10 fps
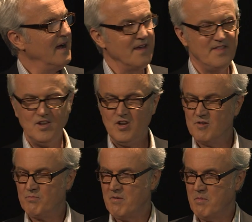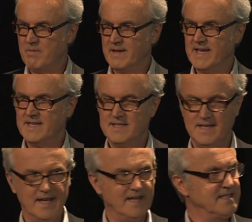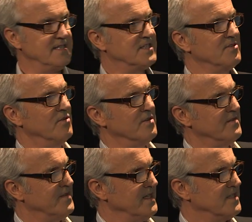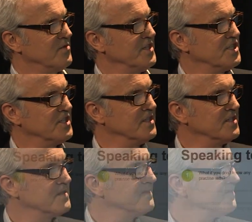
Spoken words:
I think you can probably guess the answers to all of these questions.